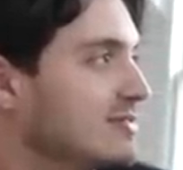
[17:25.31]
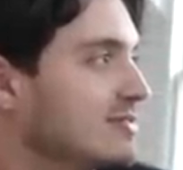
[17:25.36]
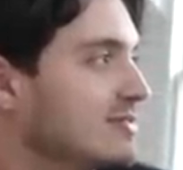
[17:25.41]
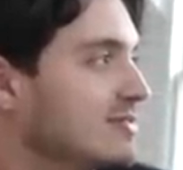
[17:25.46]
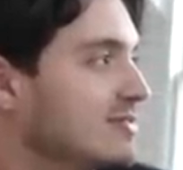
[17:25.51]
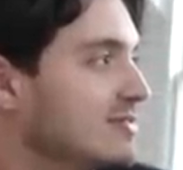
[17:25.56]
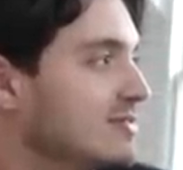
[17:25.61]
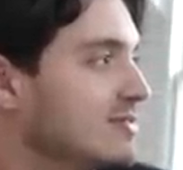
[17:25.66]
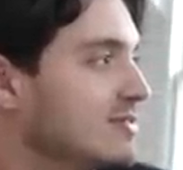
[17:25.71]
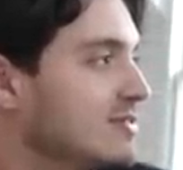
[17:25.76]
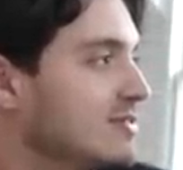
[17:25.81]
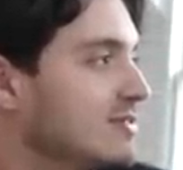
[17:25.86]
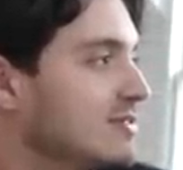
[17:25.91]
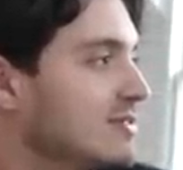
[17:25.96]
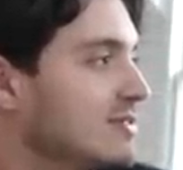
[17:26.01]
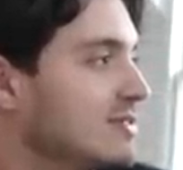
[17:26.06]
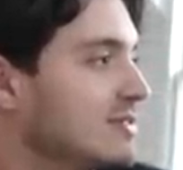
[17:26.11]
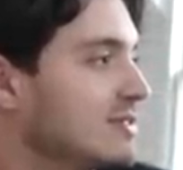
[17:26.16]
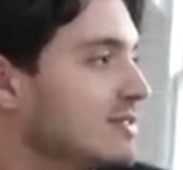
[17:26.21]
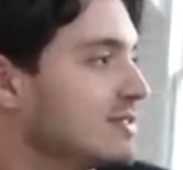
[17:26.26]
a little shorter.
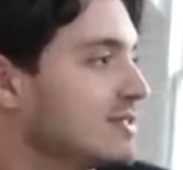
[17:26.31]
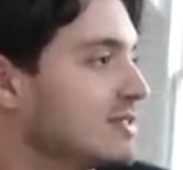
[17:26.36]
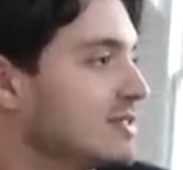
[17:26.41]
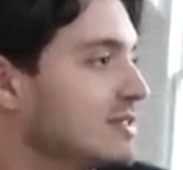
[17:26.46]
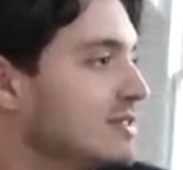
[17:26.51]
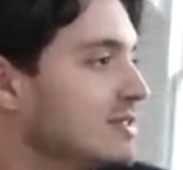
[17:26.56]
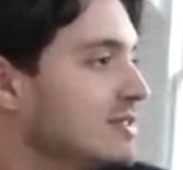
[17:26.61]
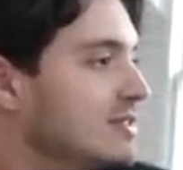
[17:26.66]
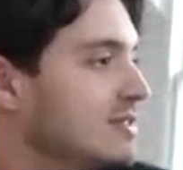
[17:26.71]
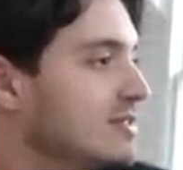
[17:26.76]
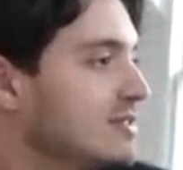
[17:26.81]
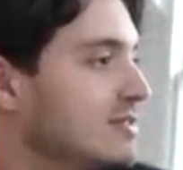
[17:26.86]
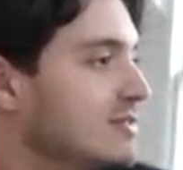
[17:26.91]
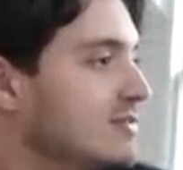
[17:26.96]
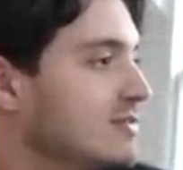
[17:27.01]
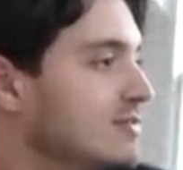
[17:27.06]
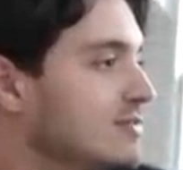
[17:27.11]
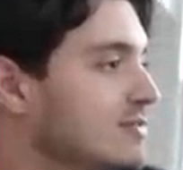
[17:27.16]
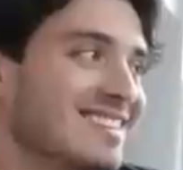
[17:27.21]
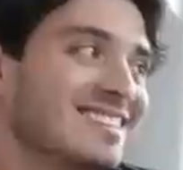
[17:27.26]
I don't know if you can
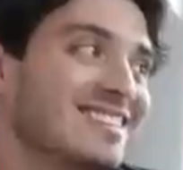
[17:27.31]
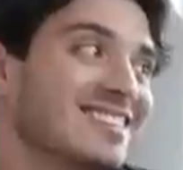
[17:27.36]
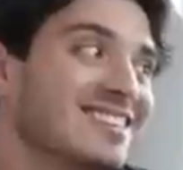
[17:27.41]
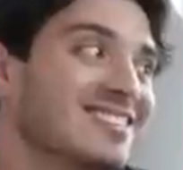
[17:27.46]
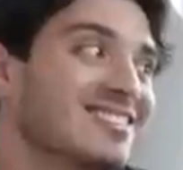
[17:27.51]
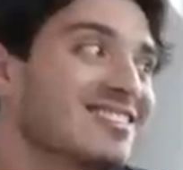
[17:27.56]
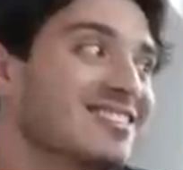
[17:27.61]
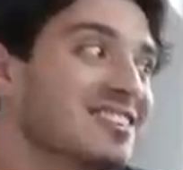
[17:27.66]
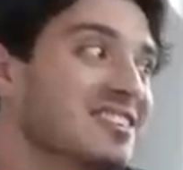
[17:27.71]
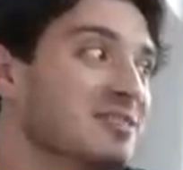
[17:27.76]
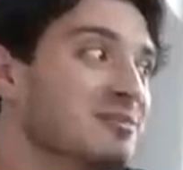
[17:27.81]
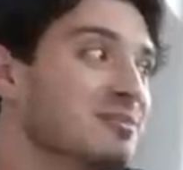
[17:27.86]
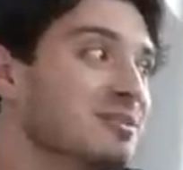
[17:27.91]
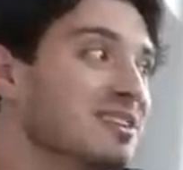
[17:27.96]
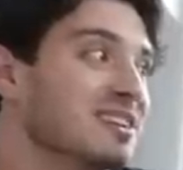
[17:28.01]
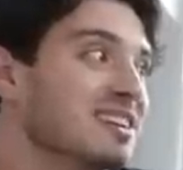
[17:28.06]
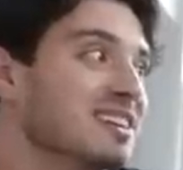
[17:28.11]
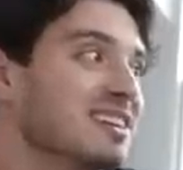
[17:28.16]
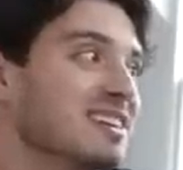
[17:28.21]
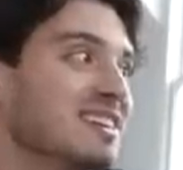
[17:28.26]
tell. You look really
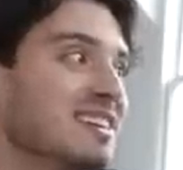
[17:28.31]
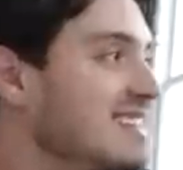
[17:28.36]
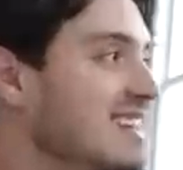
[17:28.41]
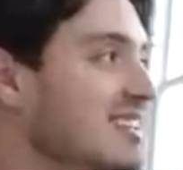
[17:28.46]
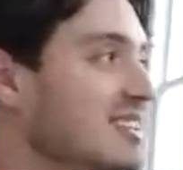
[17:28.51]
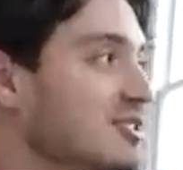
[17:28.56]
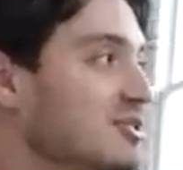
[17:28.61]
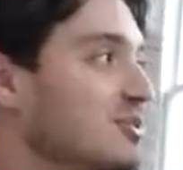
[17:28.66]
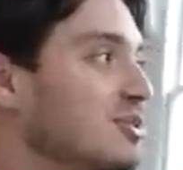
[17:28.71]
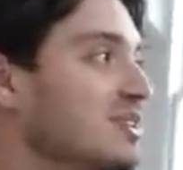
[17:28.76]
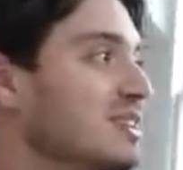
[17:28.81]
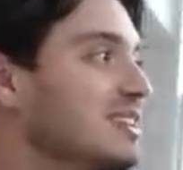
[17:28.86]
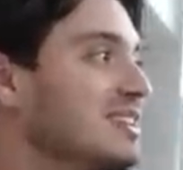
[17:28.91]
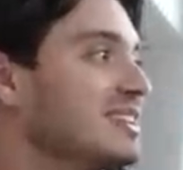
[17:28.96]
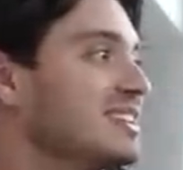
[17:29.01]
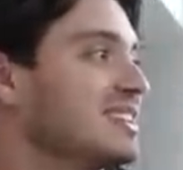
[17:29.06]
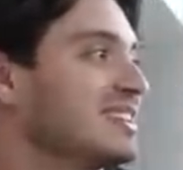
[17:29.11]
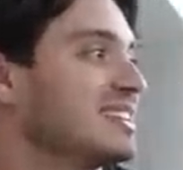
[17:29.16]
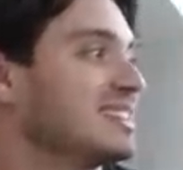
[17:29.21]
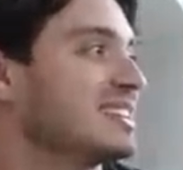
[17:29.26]
pretty. That looks really
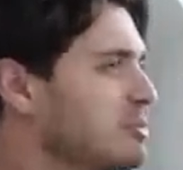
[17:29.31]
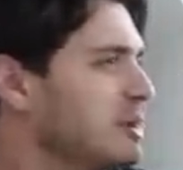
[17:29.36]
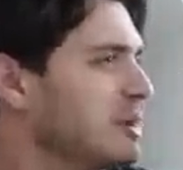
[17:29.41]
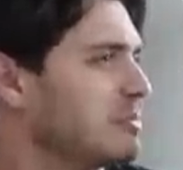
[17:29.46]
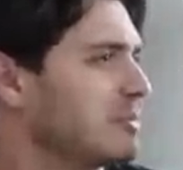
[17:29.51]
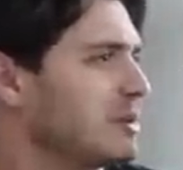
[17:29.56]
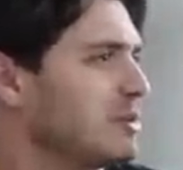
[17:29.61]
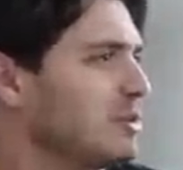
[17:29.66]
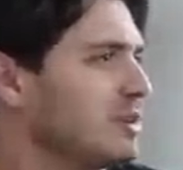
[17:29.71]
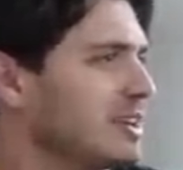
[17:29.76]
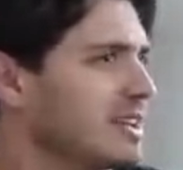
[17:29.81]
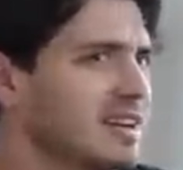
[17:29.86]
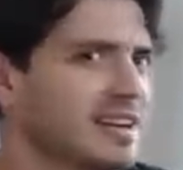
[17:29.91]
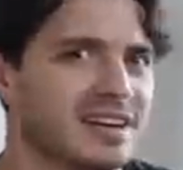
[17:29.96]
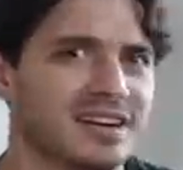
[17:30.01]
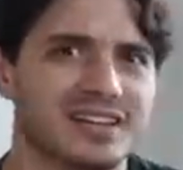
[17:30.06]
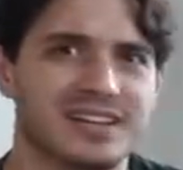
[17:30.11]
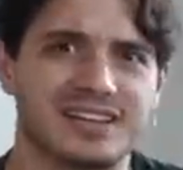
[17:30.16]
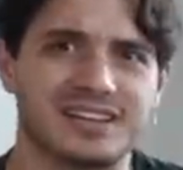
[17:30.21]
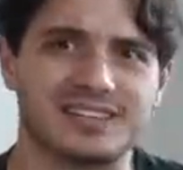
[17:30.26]
good. You make me want to get
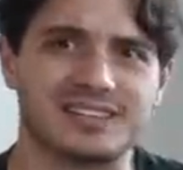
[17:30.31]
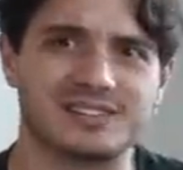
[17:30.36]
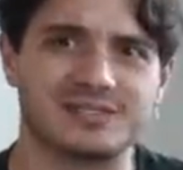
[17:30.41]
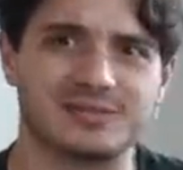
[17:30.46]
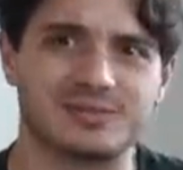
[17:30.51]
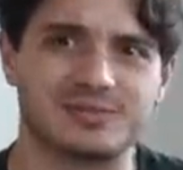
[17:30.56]
highlights.